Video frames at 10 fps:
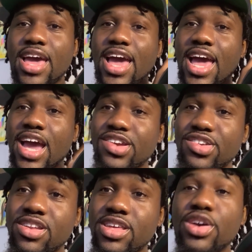
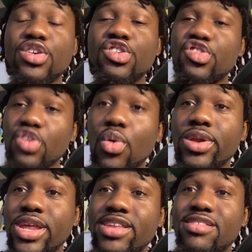actually shown
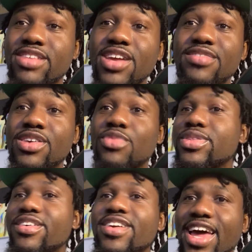in the series with
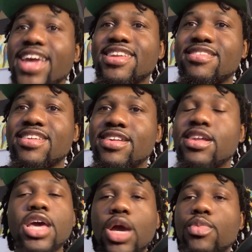their likeness in it.
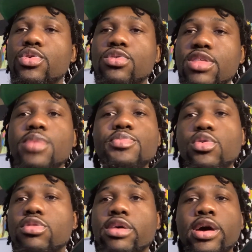And when you see
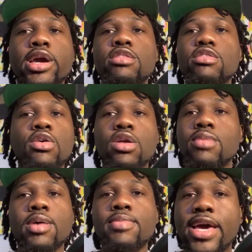Bold Saga, it's all
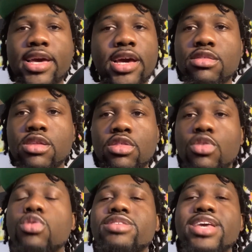about black excellence.
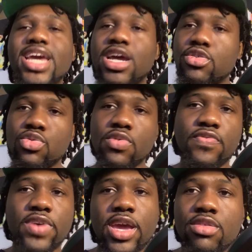You'll see characters with
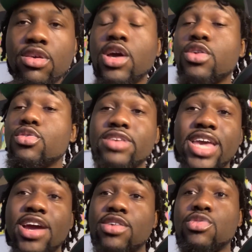fades, you'll see
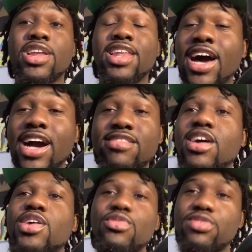characters with locks,
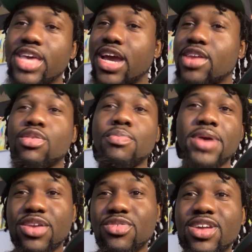you'll see characters with
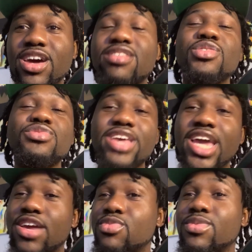bantu knots, you'll see
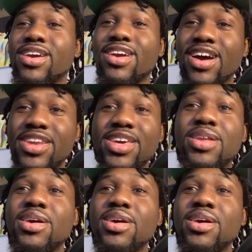characters with Ghanaian